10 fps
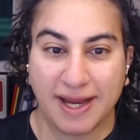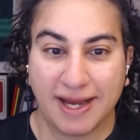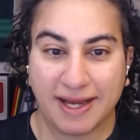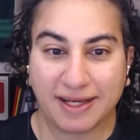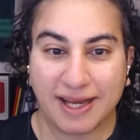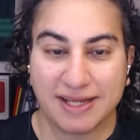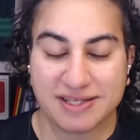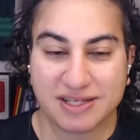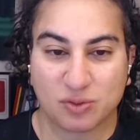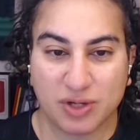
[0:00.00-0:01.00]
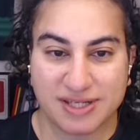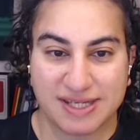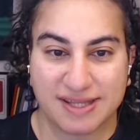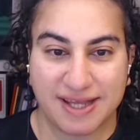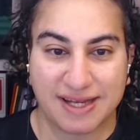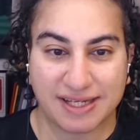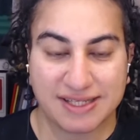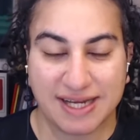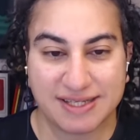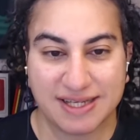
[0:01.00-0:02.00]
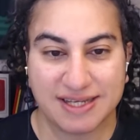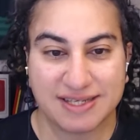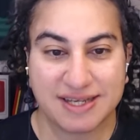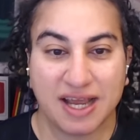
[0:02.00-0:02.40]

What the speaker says: in cases where synthetic text is